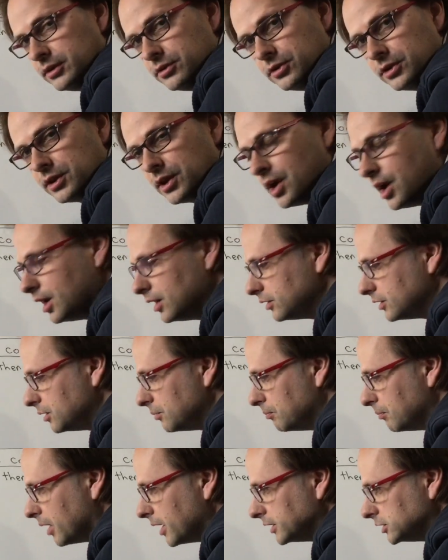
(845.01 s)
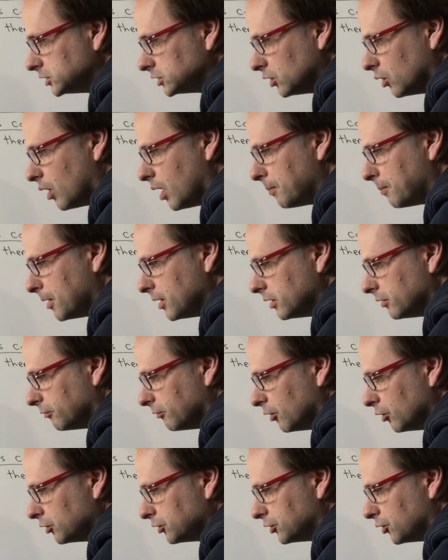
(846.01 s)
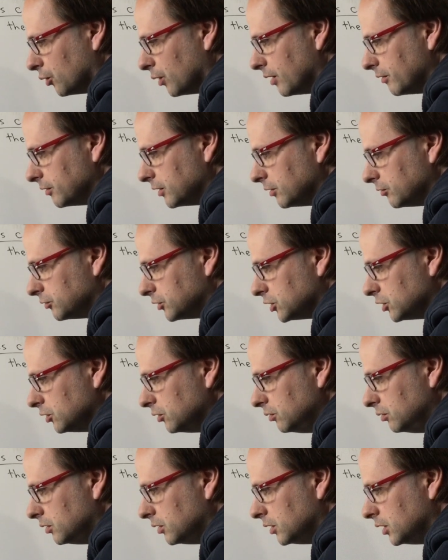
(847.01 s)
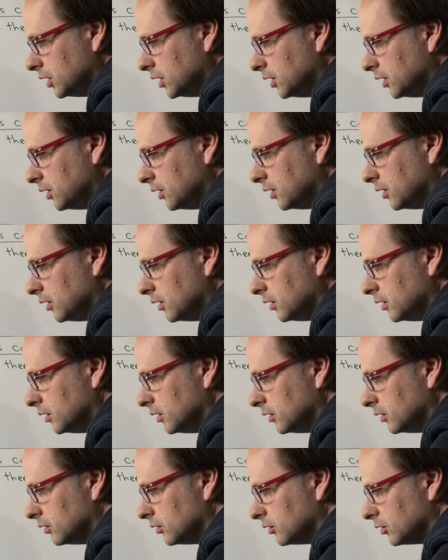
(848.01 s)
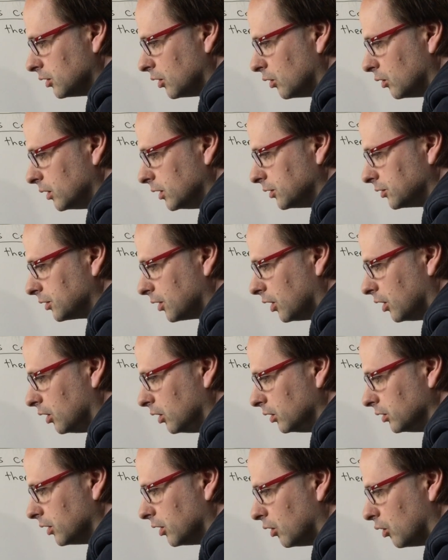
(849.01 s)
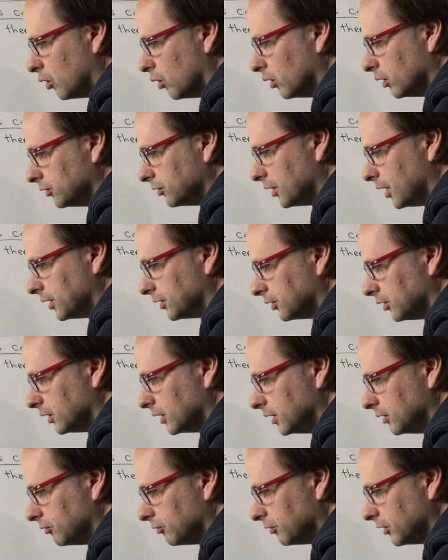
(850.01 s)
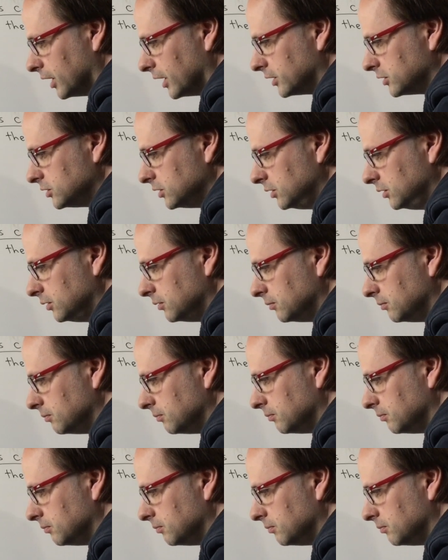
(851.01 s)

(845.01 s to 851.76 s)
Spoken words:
It's the kind that might show up on the first derivative too. So it's called a horizontal inflection.